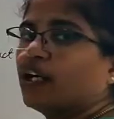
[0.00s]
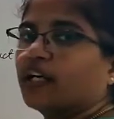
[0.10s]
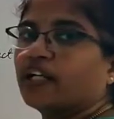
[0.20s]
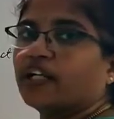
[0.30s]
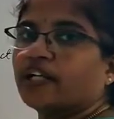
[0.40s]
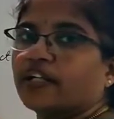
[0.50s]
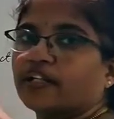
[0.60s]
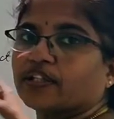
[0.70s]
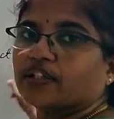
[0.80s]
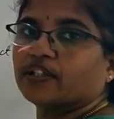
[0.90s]
and it
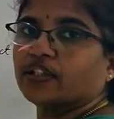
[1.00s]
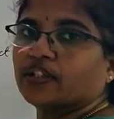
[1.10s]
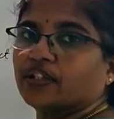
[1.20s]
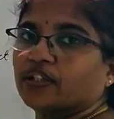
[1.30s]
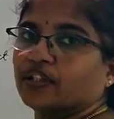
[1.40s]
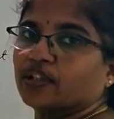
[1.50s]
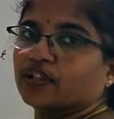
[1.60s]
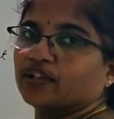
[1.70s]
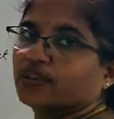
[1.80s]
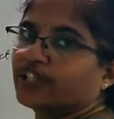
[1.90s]
enters the
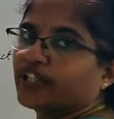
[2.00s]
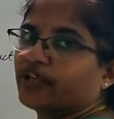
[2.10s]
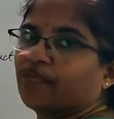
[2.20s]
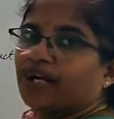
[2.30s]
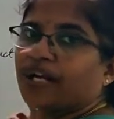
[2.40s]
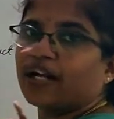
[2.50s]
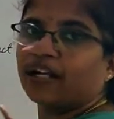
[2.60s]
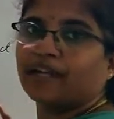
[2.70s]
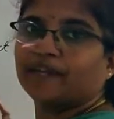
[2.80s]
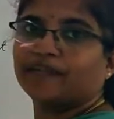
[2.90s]
urinary
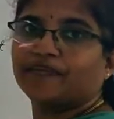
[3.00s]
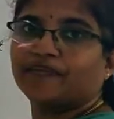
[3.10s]
bladder.